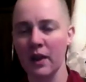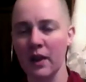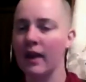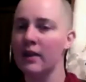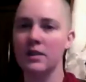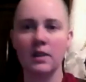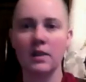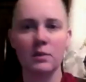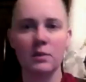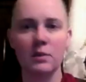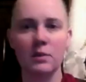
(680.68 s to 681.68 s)
And
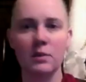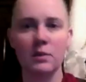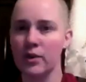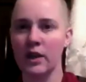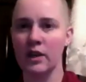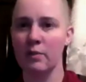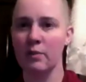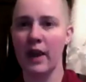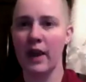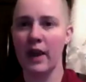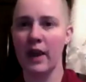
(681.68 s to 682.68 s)
sometimes you're doing a
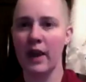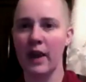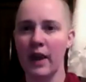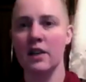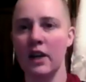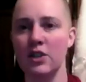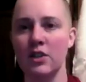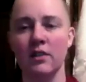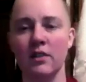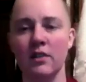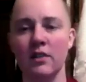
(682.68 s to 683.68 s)
compassion
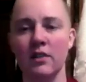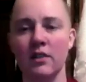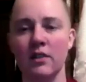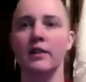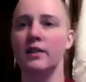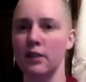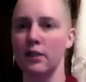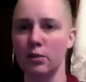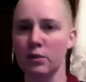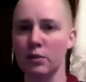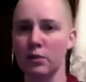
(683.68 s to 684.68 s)
meditation and
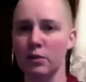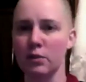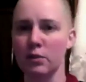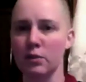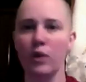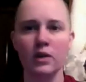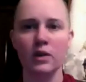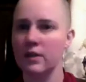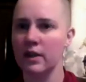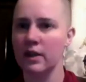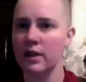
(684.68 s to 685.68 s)
you believe the
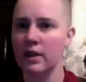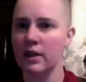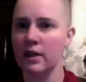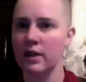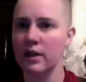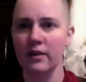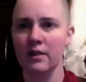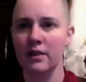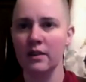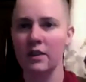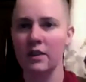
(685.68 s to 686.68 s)
words that you're hearing.
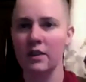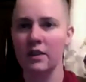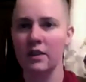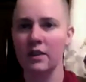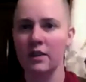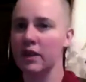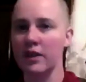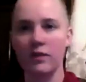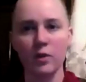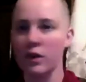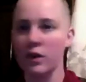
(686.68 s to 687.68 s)
You
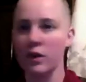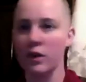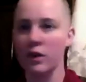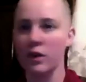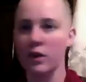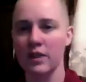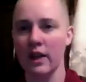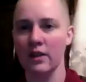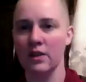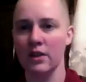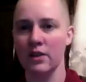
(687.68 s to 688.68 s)
believe the words that you're
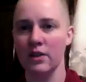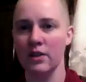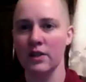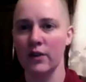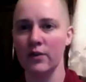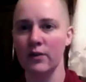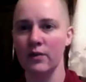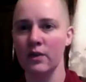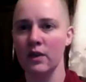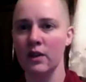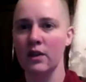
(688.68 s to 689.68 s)
saying to yourself.
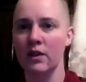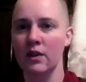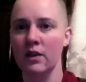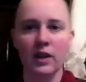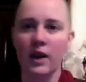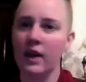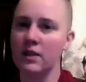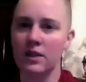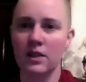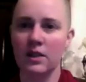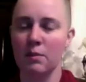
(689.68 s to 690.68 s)
You've
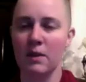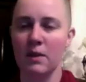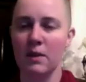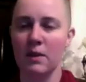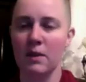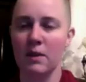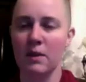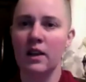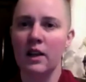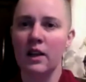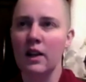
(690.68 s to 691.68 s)
connected to the meaning,
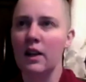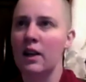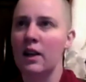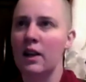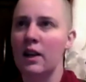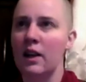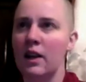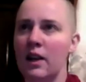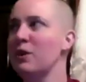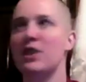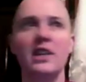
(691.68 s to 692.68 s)
but nothing
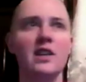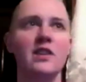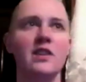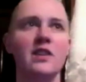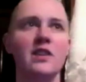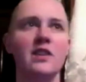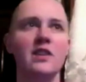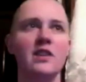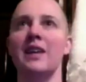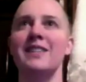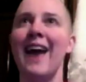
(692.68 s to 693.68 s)
particular
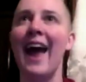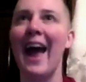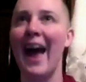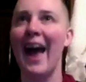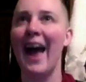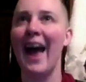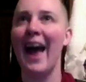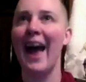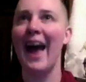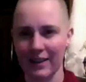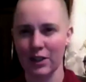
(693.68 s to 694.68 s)
is
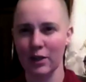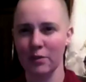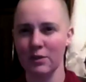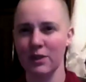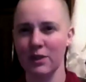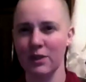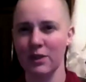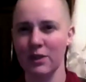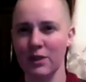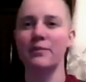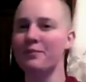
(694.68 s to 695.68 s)
happening in terms of
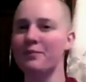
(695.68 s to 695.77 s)
your